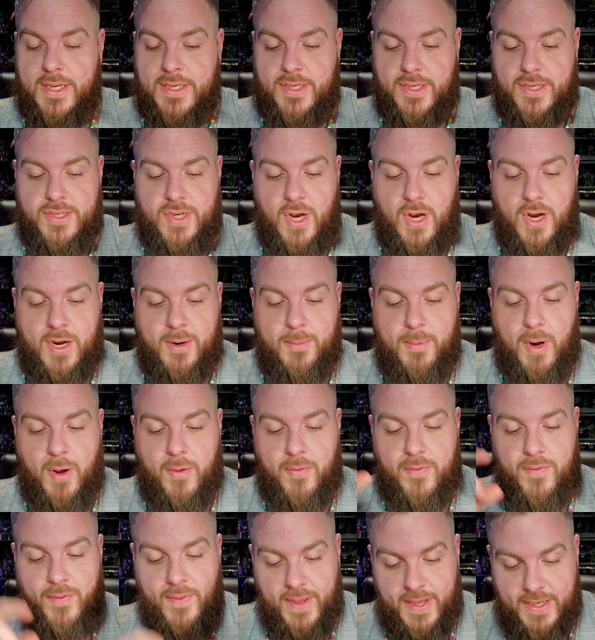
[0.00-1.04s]
to talk
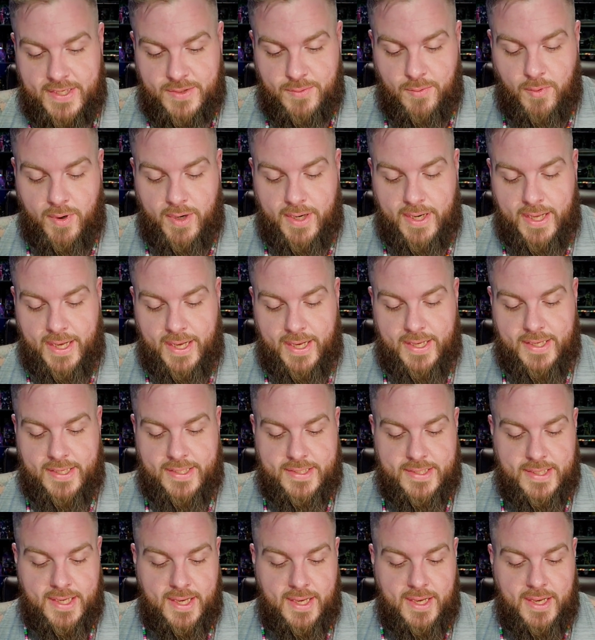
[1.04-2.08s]
about this one
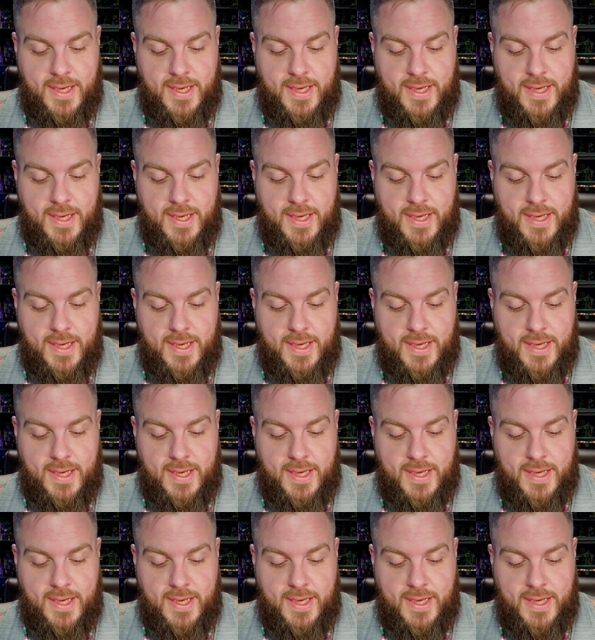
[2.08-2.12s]
is,